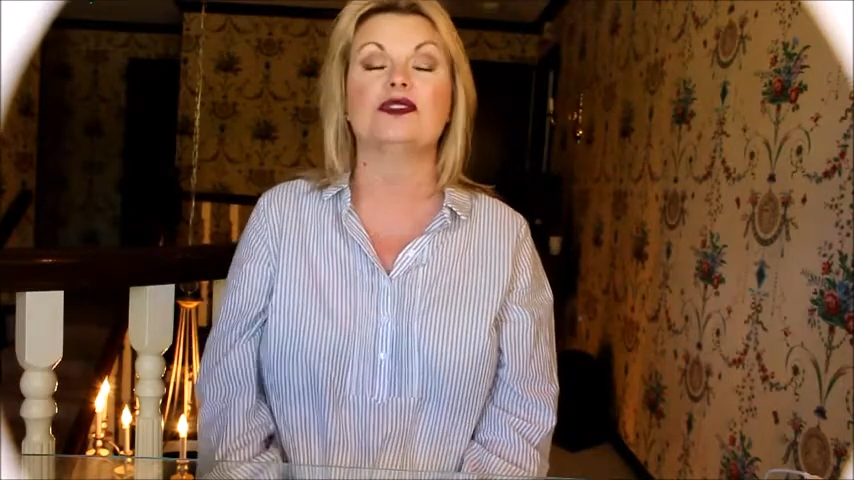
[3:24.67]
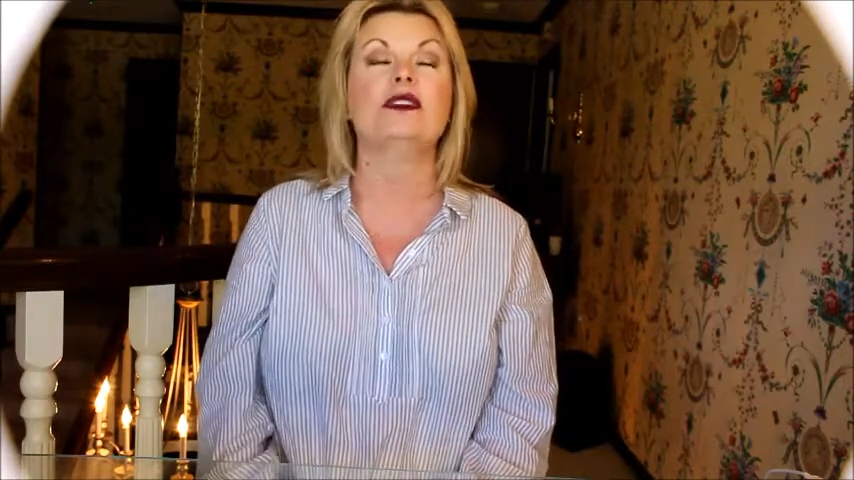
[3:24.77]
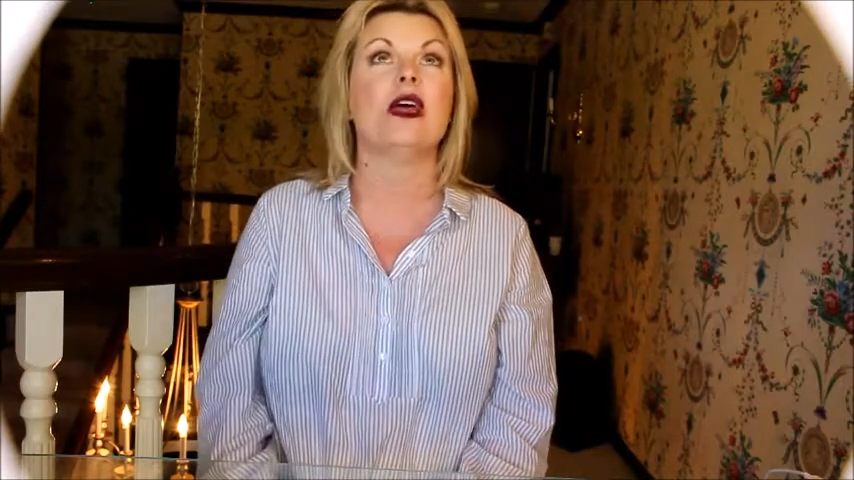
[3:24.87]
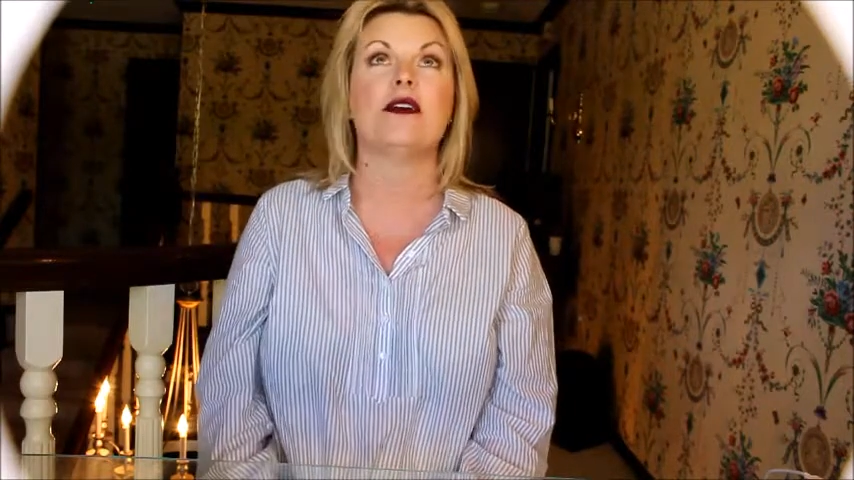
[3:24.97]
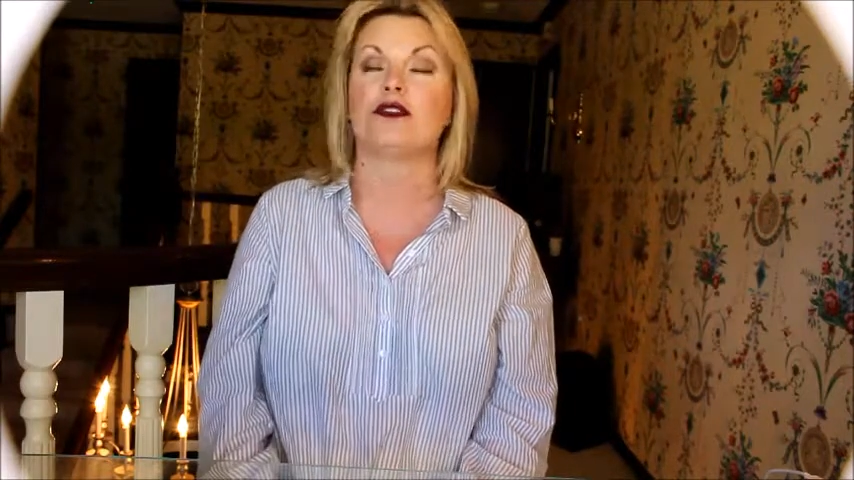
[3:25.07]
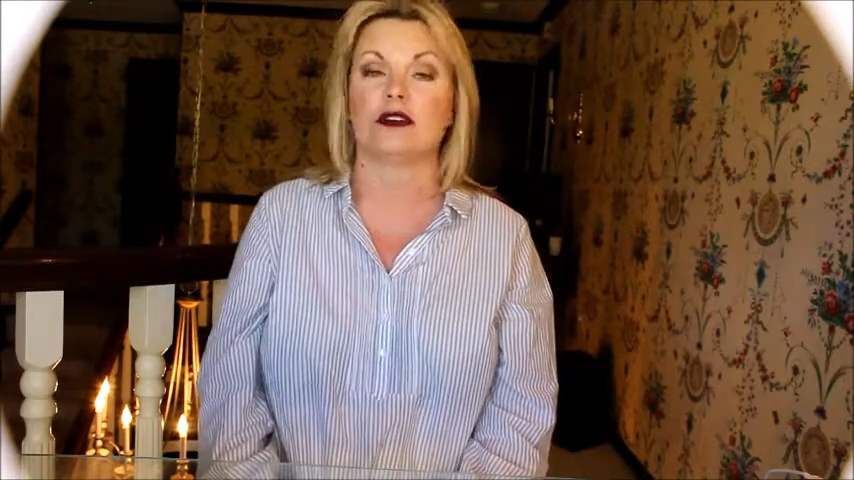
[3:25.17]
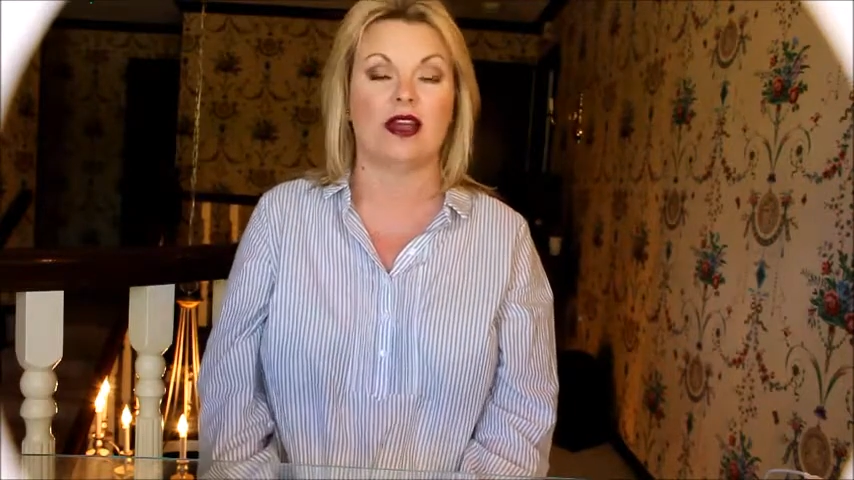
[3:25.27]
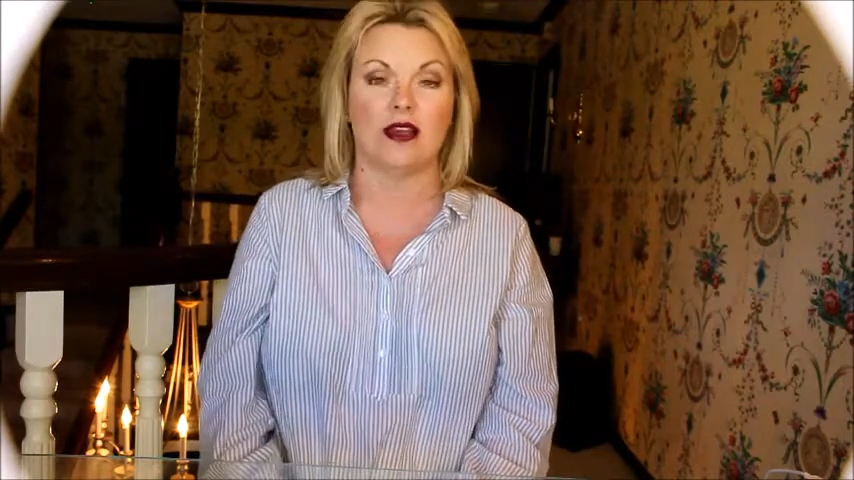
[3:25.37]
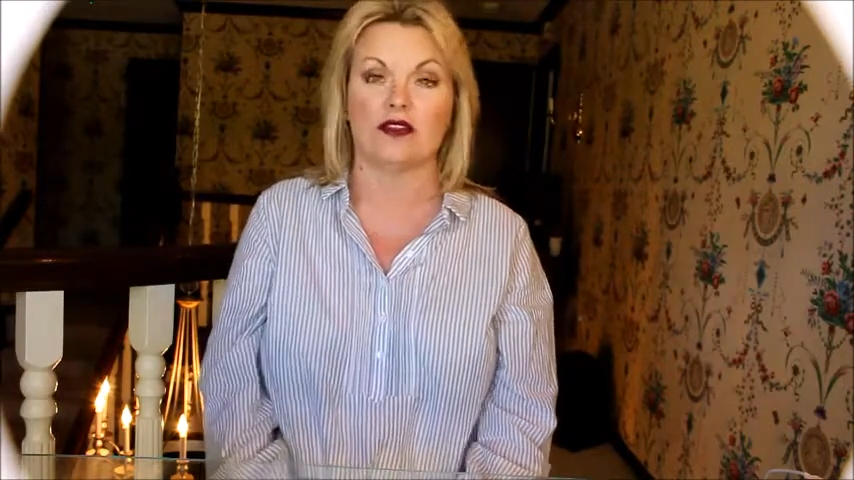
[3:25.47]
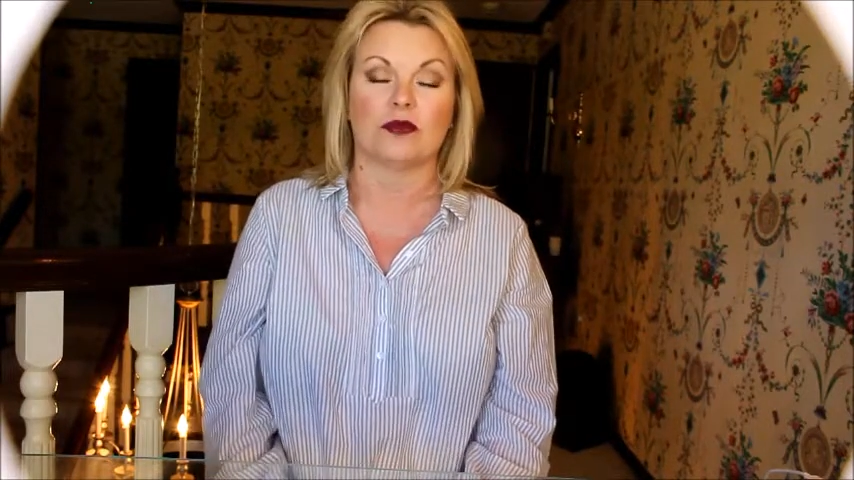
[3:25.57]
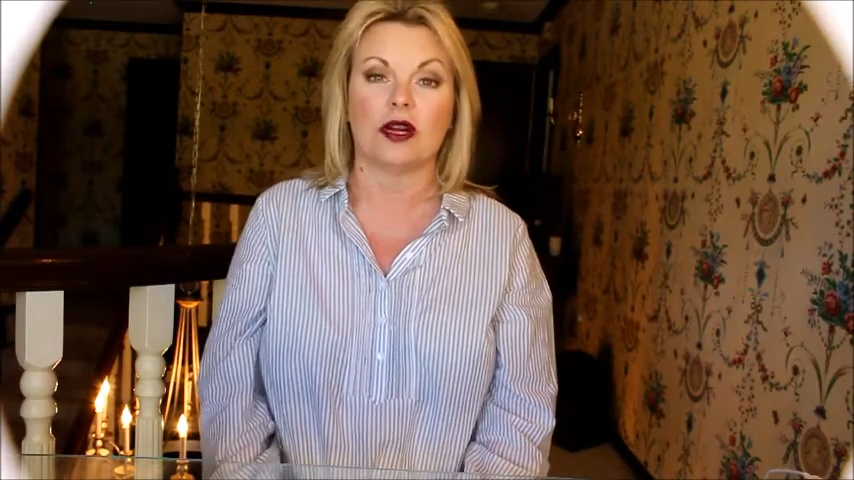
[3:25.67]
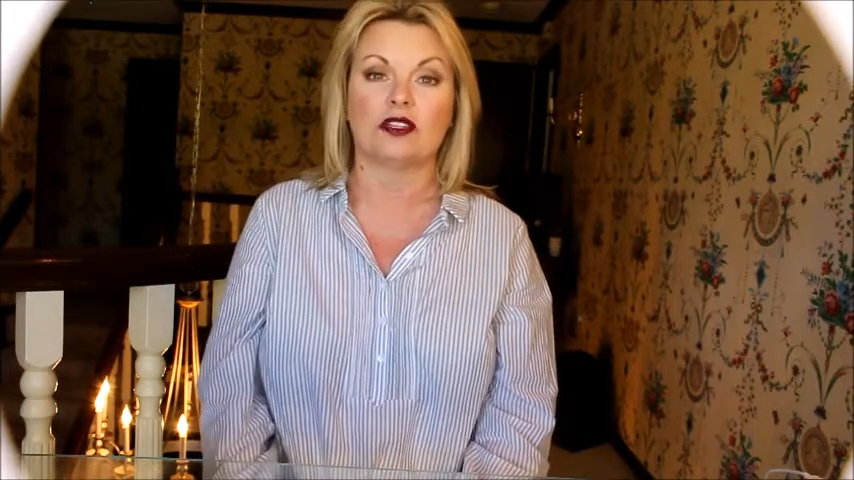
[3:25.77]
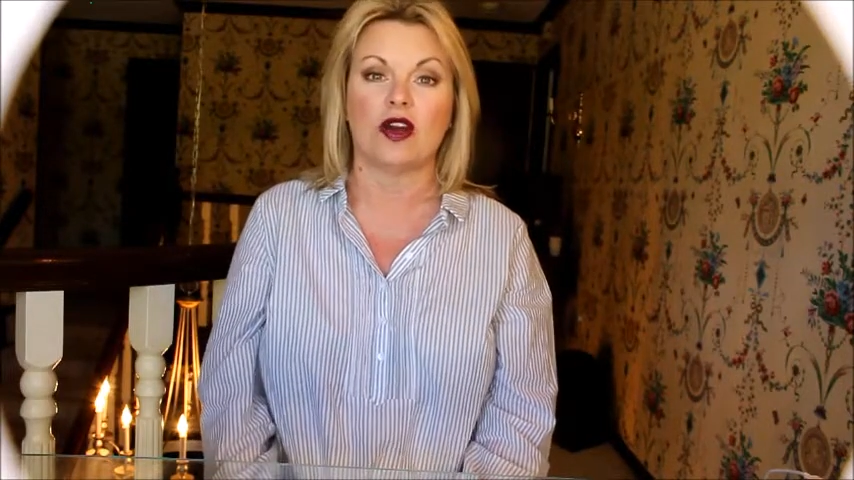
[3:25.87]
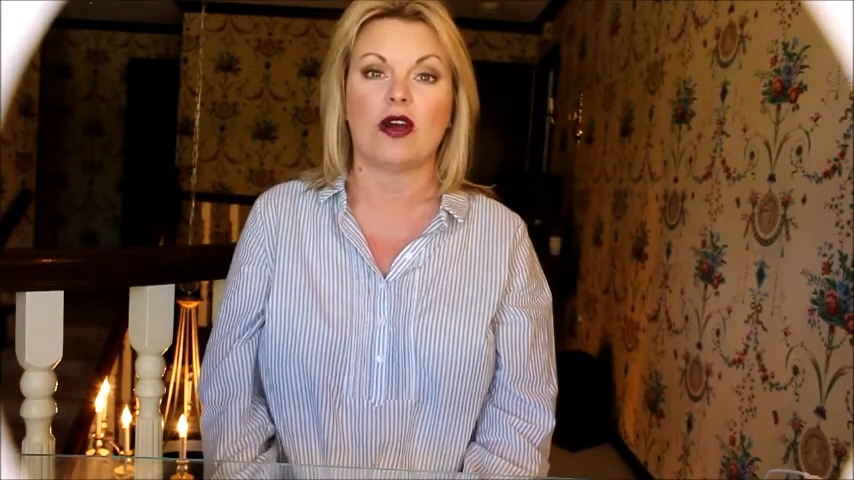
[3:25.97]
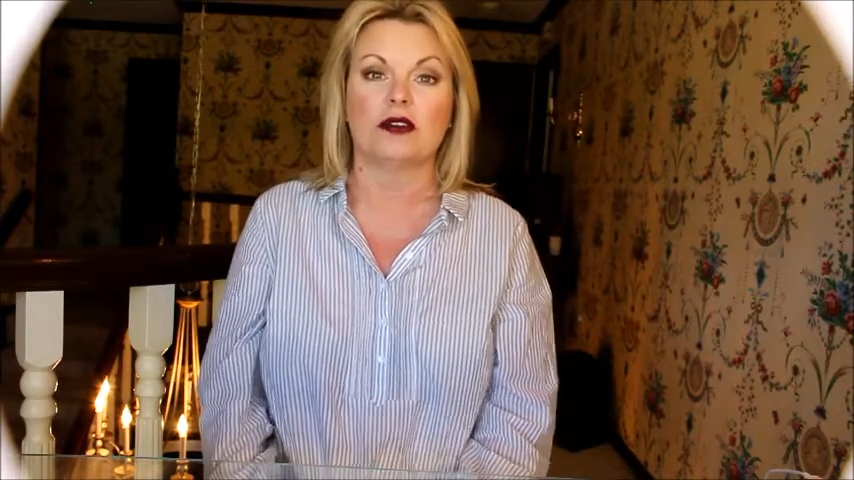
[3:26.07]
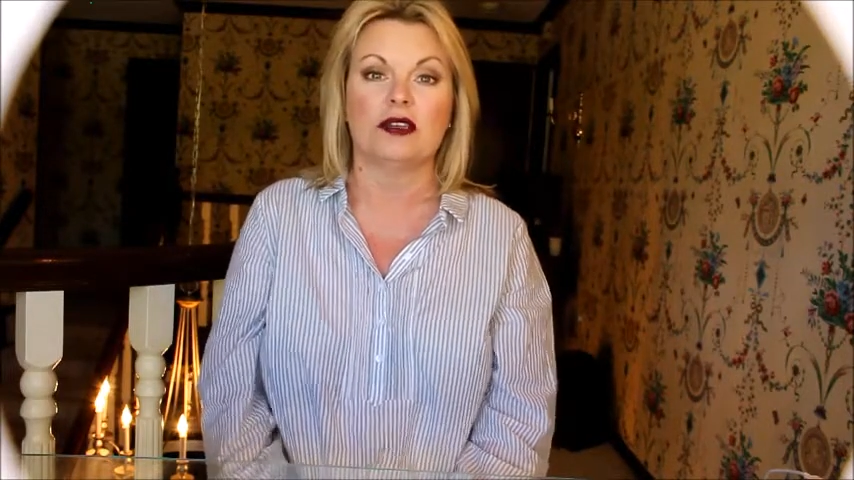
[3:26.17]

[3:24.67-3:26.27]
never ever wear dark